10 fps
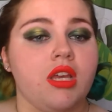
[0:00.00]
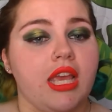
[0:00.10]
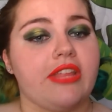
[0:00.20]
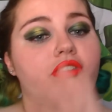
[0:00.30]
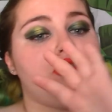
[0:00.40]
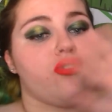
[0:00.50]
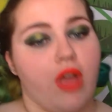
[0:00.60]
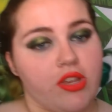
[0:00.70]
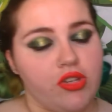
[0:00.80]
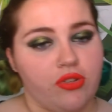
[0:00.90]

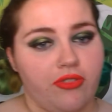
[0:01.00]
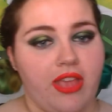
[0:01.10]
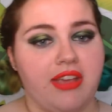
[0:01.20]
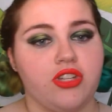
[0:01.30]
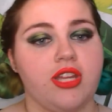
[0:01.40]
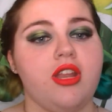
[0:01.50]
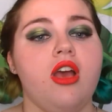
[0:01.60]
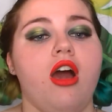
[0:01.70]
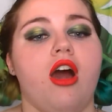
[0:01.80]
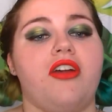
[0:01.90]
instructional section
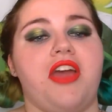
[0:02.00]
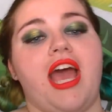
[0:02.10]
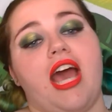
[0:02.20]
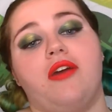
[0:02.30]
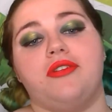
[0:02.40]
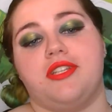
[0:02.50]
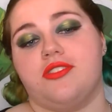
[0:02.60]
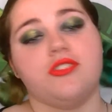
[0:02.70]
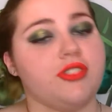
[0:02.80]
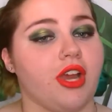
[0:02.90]
on how to
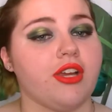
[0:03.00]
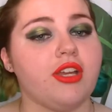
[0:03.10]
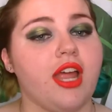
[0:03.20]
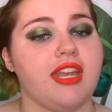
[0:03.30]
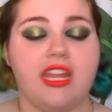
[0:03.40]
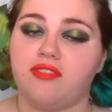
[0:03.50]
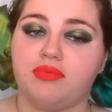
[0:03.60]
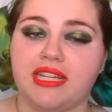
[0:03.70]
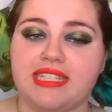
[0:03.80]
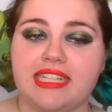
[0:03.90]
start a native
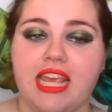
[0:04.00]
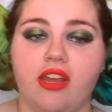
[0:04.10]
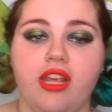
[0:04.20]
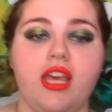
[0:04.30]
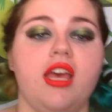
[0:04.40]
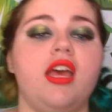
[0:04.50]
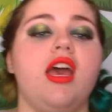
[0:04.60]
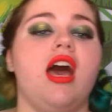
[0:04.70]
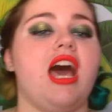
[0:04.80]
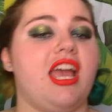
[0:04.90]
planting area.
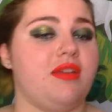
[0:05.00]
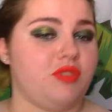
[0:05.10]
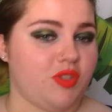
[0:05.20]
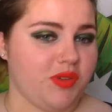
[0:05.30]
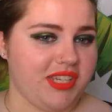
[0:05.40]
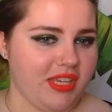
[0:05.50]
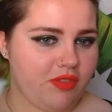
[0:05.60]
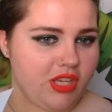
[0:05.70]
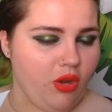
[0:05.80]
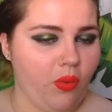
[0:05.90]
I am just going to give
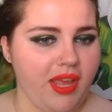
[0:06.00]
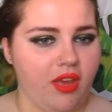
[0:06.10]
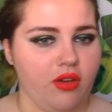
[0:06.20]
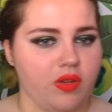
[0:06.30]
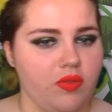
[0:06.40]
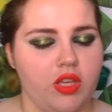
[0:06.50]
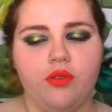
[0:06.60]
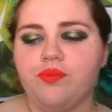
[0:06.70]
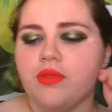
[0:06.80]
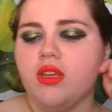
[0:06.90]
a quick overview.
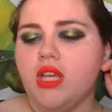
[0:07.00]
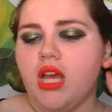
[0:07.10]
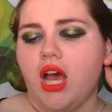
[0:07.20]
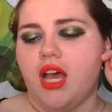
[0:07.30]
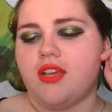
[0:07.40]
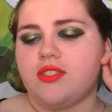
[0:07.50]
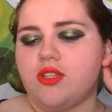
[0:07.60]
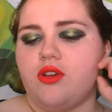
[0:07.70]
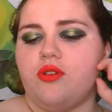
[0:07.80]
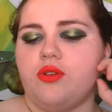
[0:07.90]

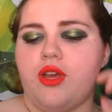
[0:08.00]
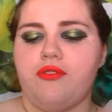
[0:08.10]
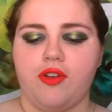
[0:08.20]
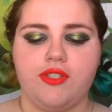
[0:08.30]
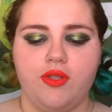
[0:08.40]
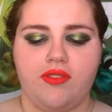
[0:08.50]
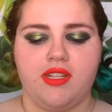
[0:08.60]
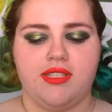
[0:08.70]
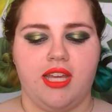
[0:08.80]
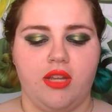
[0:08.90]
So first you have to
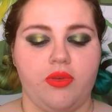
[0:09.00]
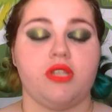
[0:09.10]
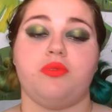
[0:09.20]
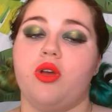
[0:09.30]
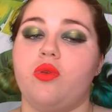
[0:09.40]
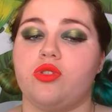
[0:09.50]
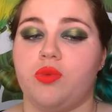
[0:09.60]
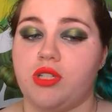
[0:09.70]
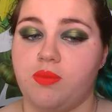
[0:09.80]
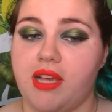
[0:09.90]
decide which approach
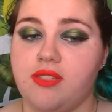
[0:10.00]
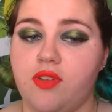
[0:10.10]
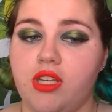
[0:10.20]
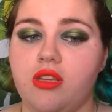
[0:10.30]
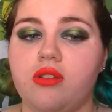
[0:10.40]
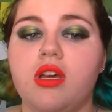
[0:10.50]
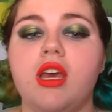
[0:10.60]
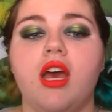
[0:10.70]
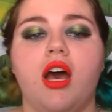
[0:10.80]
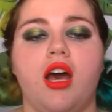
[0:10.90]
works best for you.
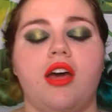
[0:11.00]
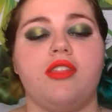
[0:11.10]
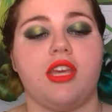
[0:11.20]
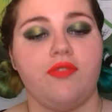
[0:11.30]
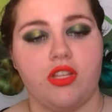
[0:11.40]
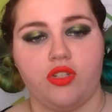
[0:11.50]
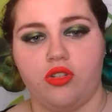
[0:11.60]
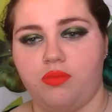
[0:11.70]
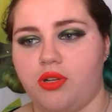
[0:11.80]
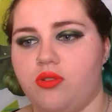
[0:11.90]
The conventional
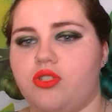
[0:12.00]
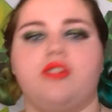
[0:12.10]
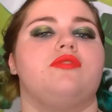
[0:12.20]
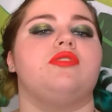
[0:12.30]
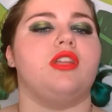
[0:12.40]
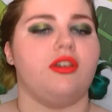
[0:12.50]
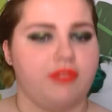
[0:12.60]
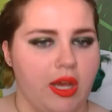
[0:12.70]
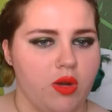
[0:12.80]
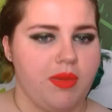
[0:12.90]
approach of the
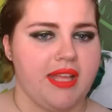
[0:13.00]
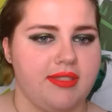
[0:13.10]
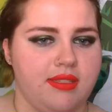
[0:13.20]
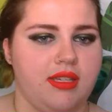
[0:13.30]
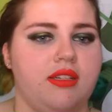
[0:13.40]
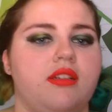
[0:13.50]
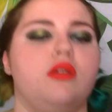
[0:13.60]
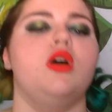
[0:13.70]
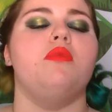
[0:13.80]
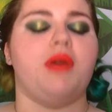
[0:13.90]
flower bed still,
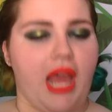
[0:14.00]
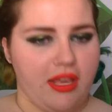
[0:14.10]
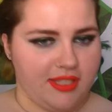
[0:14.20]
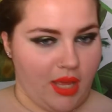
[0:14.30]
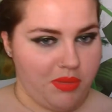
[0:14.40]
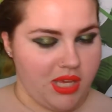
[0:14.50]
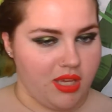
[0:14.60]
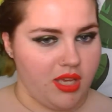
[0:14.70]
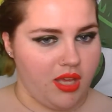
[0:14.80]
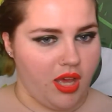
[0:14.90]
but subbing